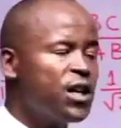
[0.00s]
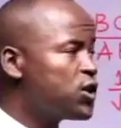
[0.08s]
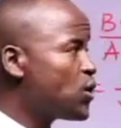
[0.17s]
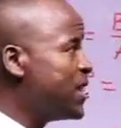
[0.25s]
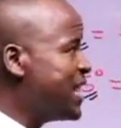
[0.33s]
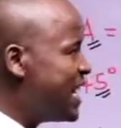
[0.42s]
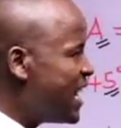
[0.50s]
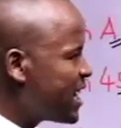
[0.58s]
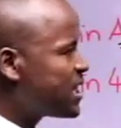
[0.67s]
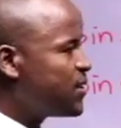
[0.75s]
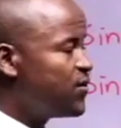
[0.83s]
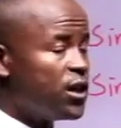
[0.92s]
So in the
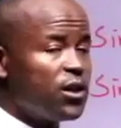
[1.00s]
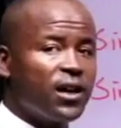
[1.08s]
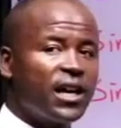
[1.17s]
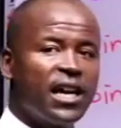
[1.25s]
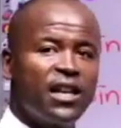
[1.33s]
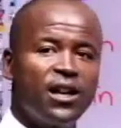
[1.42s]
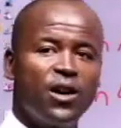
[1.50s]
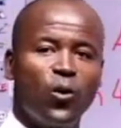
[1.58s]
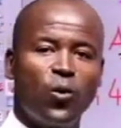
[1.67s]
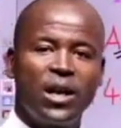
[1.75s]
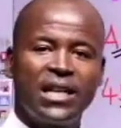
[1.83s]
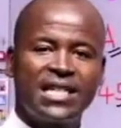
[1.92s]
next video again,
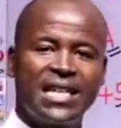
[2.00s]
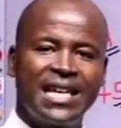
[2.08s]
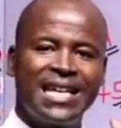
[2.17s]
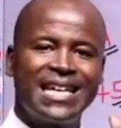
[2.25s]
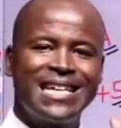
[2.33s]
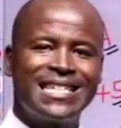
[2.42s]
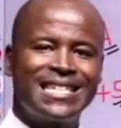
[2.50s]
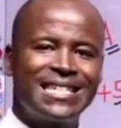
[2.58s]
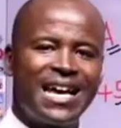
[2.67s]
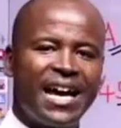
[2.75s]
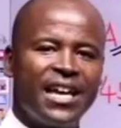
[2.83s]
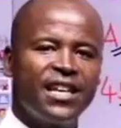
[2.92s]
we'll see
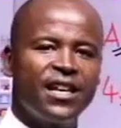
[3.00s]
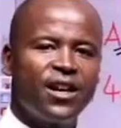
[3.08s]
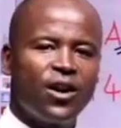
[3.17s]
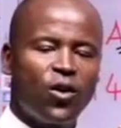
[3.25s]
sine,